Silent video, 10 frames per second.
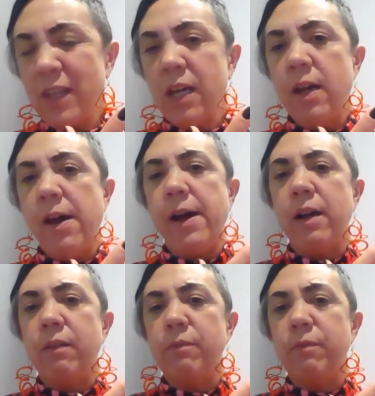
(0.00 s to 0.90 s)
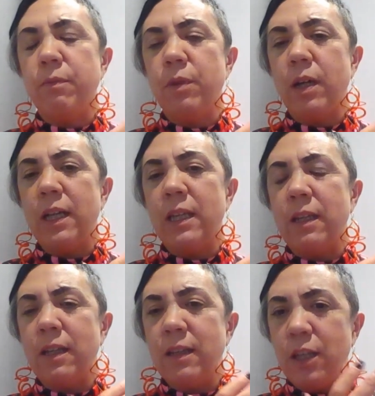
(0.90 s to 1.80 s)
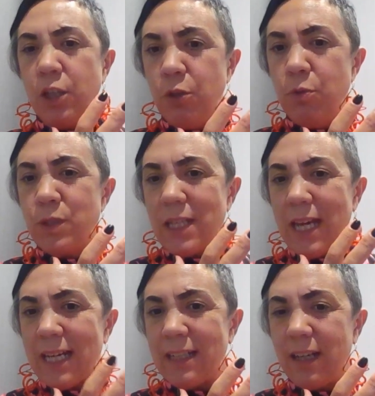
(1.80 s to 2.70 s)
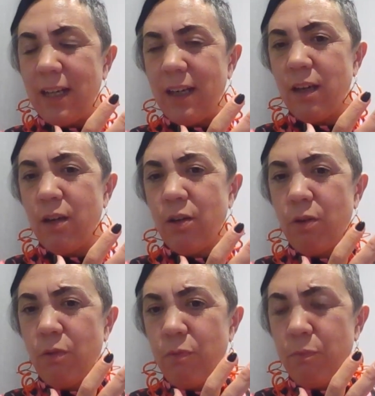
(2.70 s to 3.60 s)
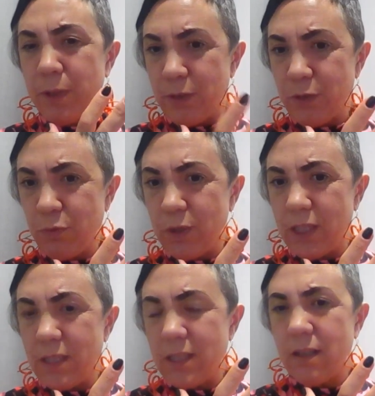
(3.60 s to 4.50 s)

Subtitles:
the use and handling of personal data.